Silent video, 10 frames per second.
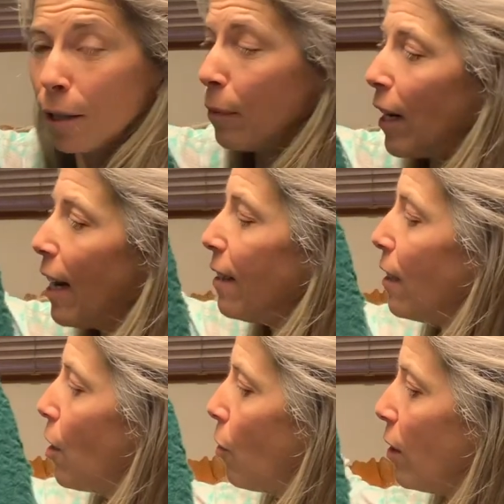but I did
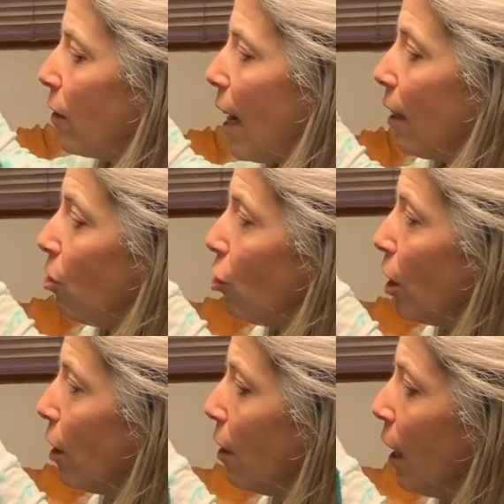notice last
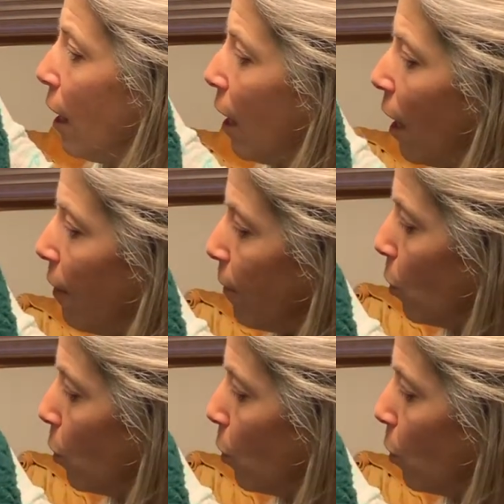year a few